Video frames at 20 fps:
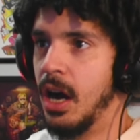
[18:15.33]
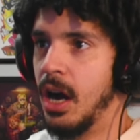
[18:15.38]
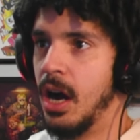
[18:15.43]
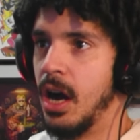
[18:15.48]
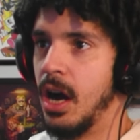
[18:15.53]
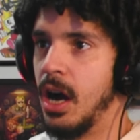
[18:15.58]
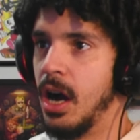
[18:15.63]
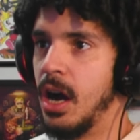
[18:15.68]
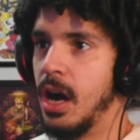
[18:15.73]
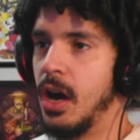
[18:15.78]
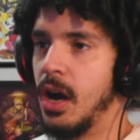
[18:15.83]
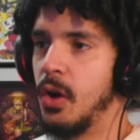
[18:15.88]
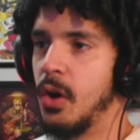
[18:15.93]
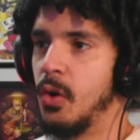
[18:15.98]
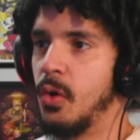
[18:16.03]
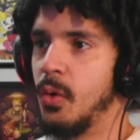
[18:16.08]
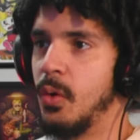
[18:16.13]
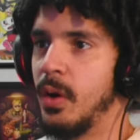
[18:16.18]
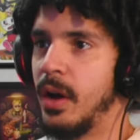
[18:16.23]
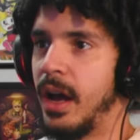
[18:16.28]

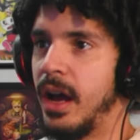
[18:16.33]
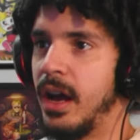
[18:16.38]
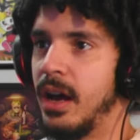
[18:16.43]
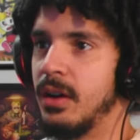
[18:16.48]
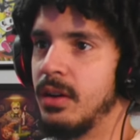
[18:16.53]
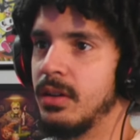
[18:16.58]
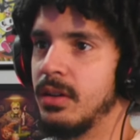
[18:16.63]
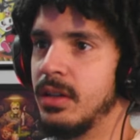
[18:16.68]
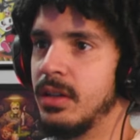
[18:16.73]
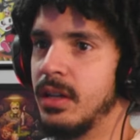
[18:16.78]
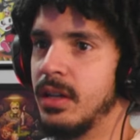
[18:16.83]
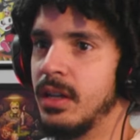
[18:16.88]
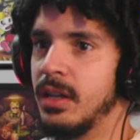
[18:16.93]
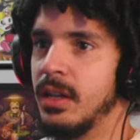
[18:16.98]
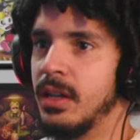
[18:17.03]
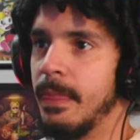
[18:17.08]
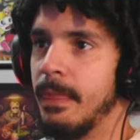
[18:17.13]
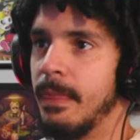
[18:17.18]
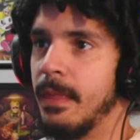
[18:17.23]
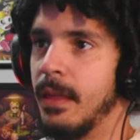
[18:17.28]
Oh,
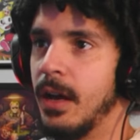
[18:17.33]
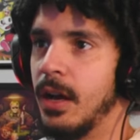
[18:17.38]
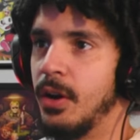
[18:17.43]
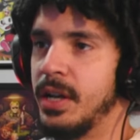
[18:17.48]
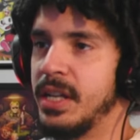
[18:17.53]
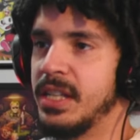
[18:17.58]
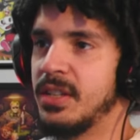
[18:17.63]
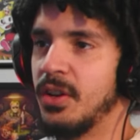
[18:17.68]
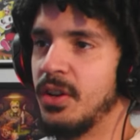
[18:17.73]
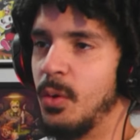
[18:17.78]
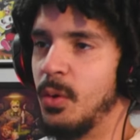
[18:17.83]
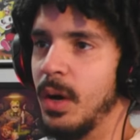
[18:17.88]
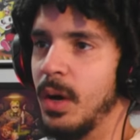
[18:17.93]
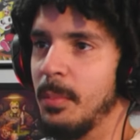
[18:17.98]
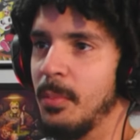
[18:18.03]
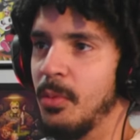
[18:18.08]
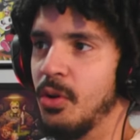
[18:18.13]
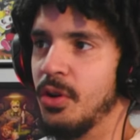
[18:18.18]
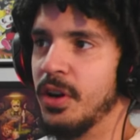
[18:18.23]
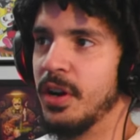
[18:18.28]
wow. Oh, he's gonna
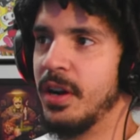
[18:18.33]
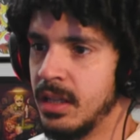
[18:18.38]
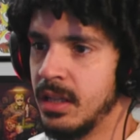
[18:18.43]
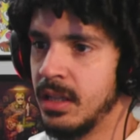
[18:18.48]
want more.